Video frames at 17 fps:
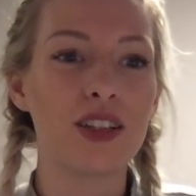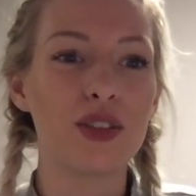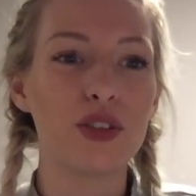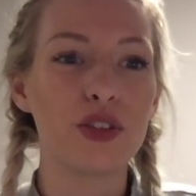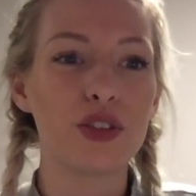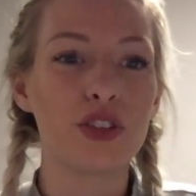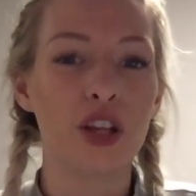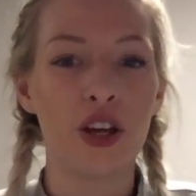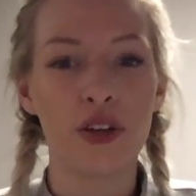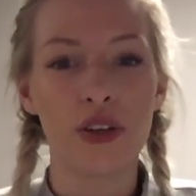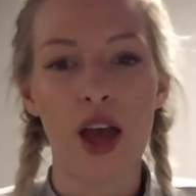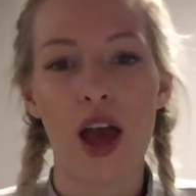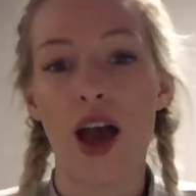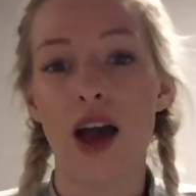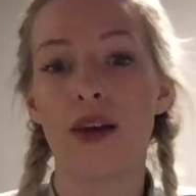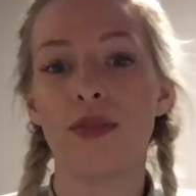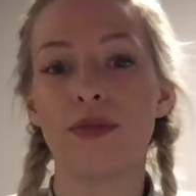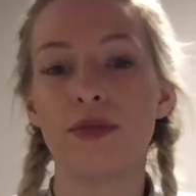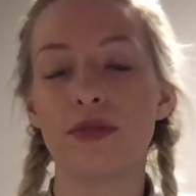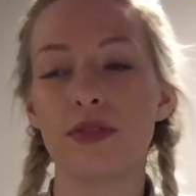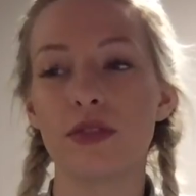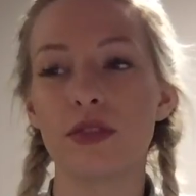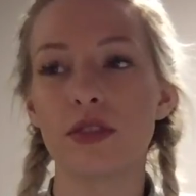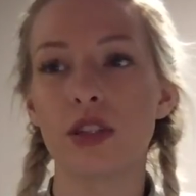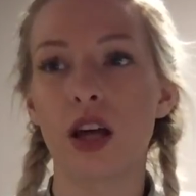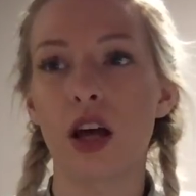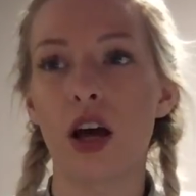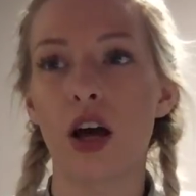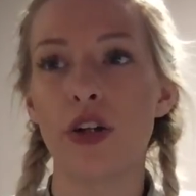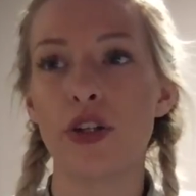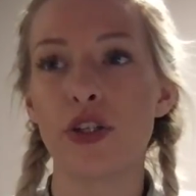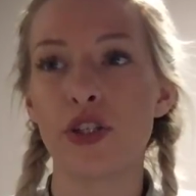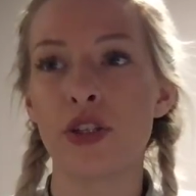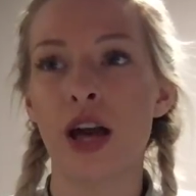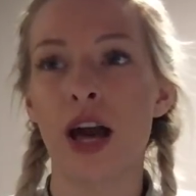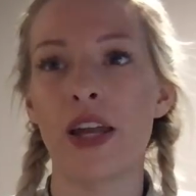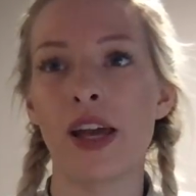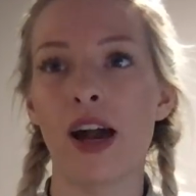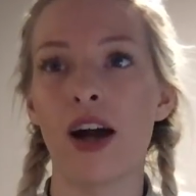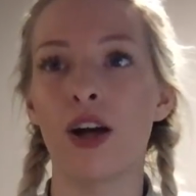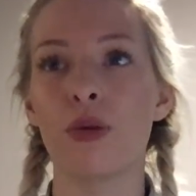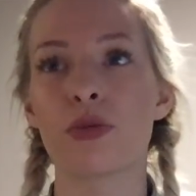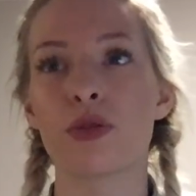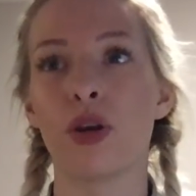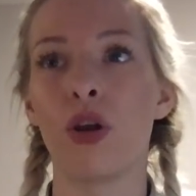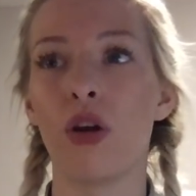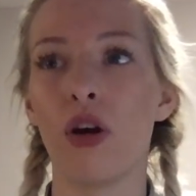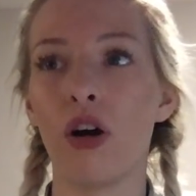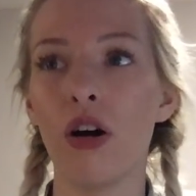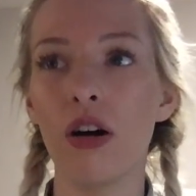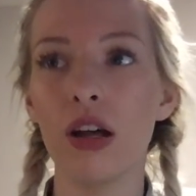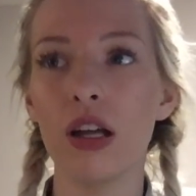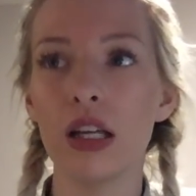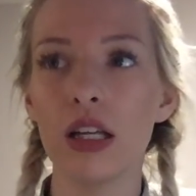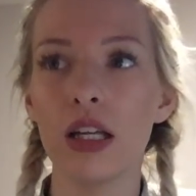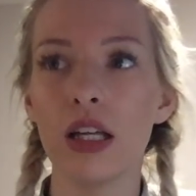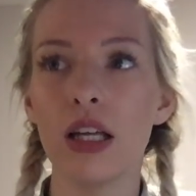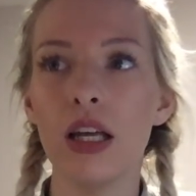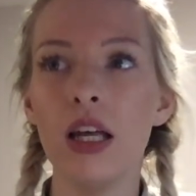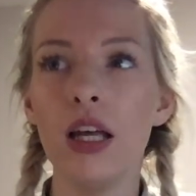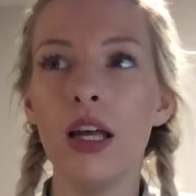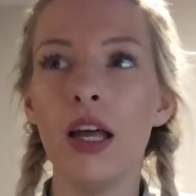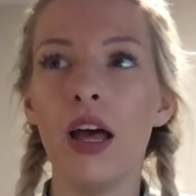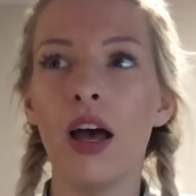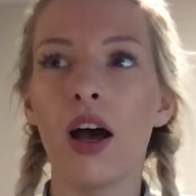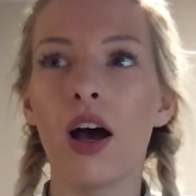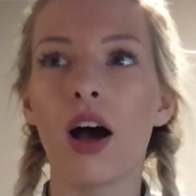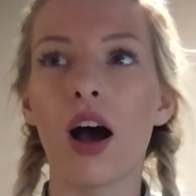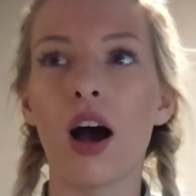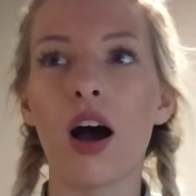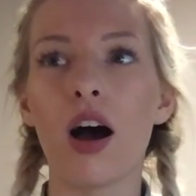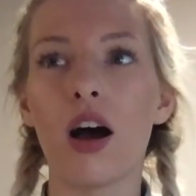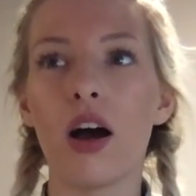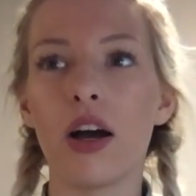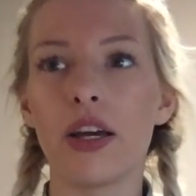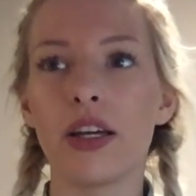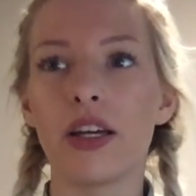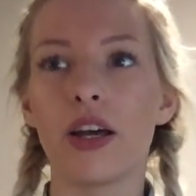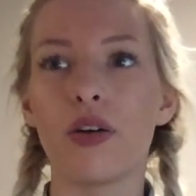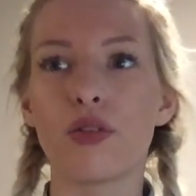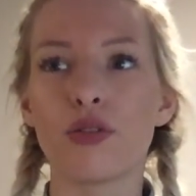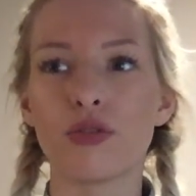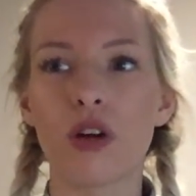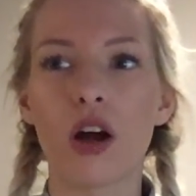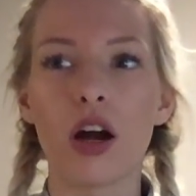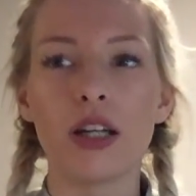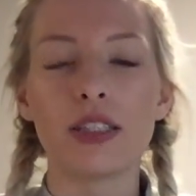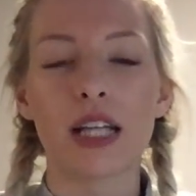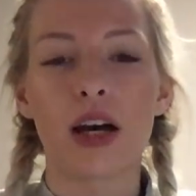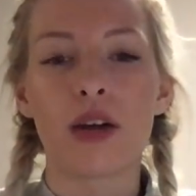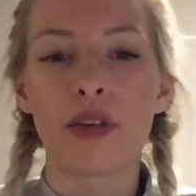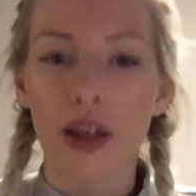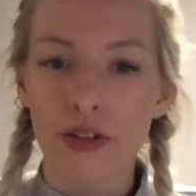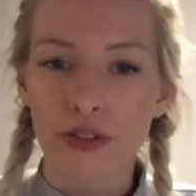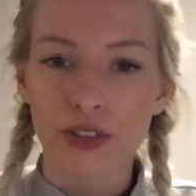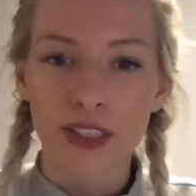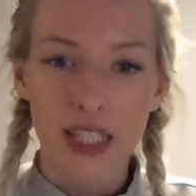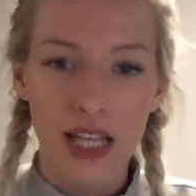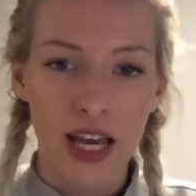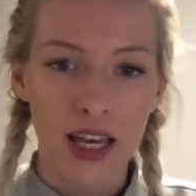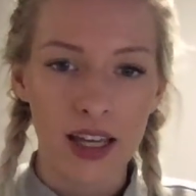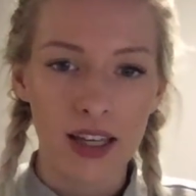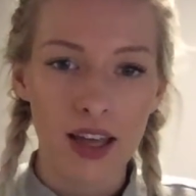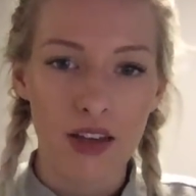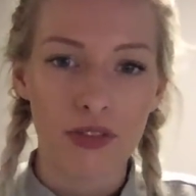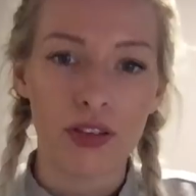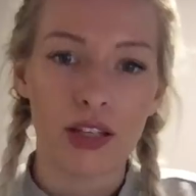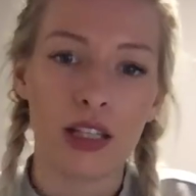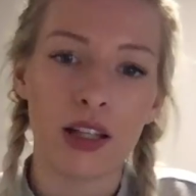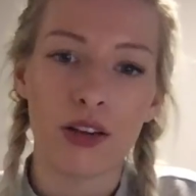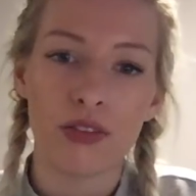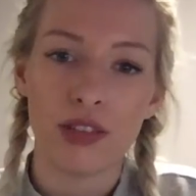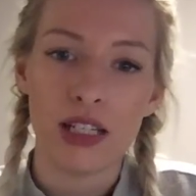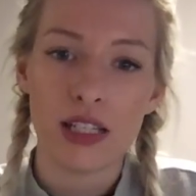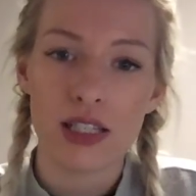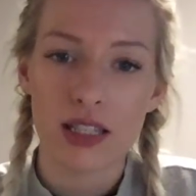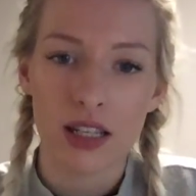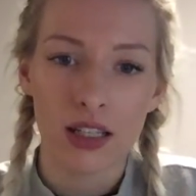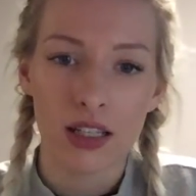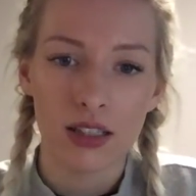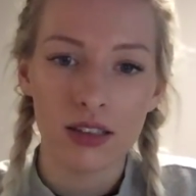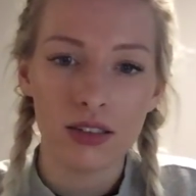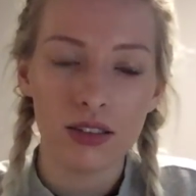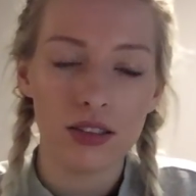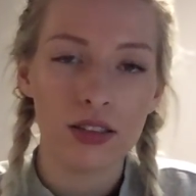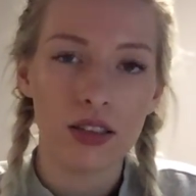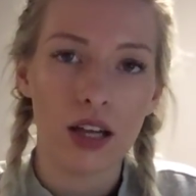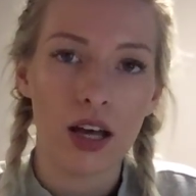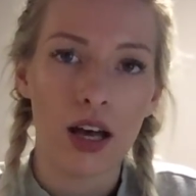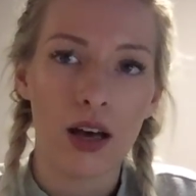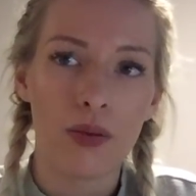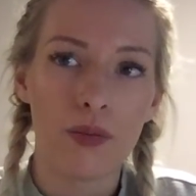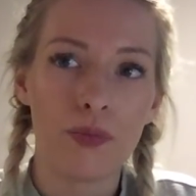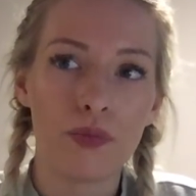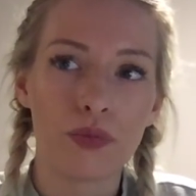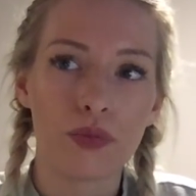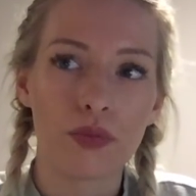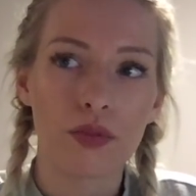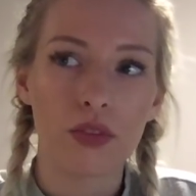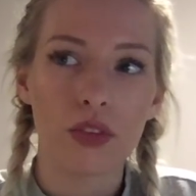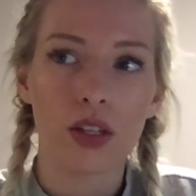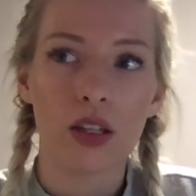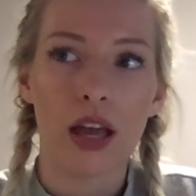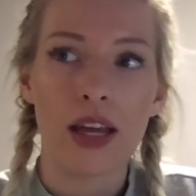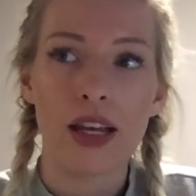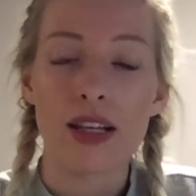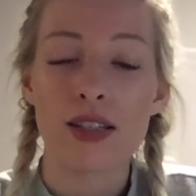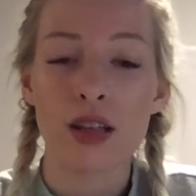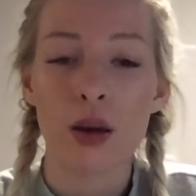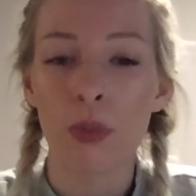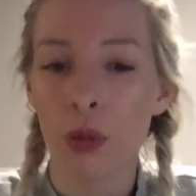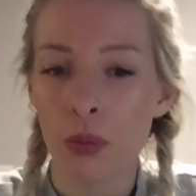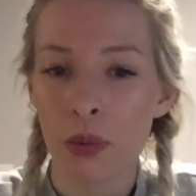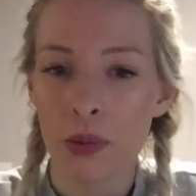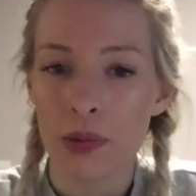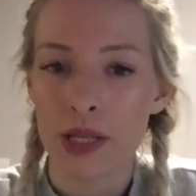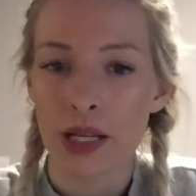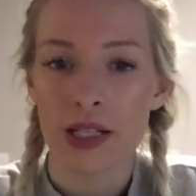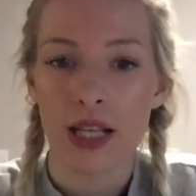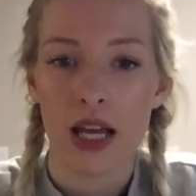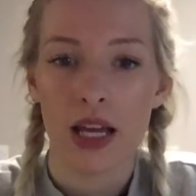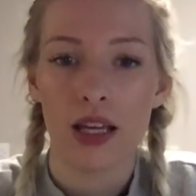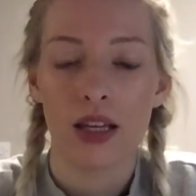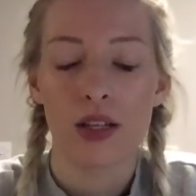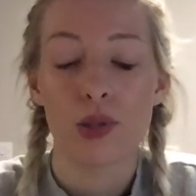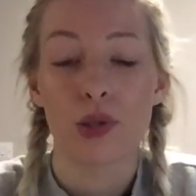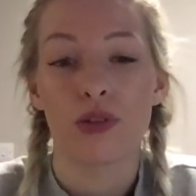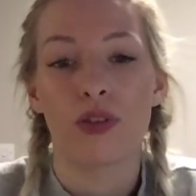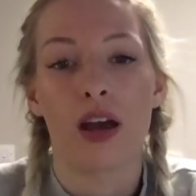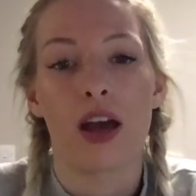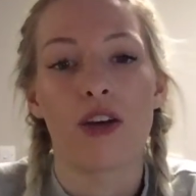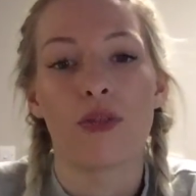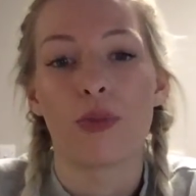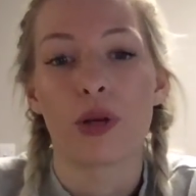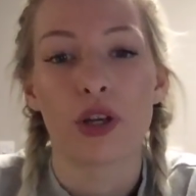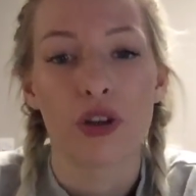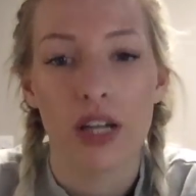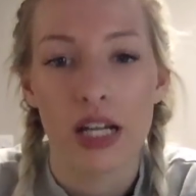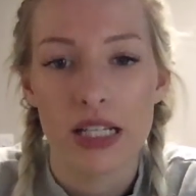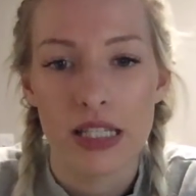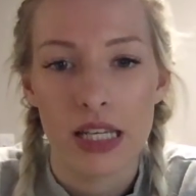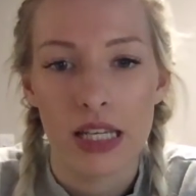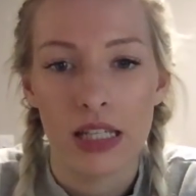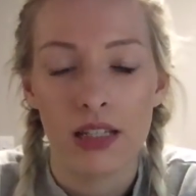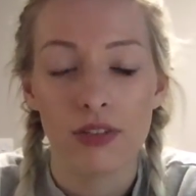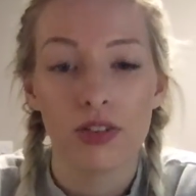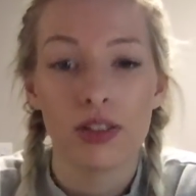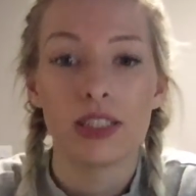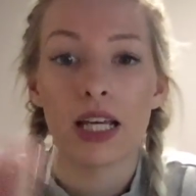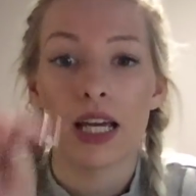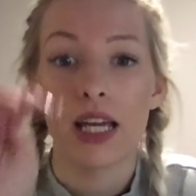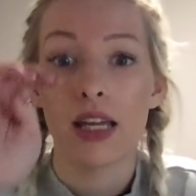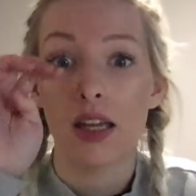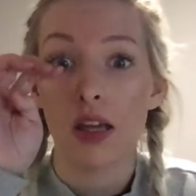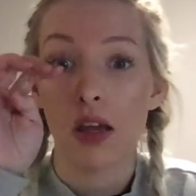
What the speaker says: So yeah, I do that and it helps a lot. I write down every day everything that I've eaten, any supplements I'm taking. So if I have my creatine, if I take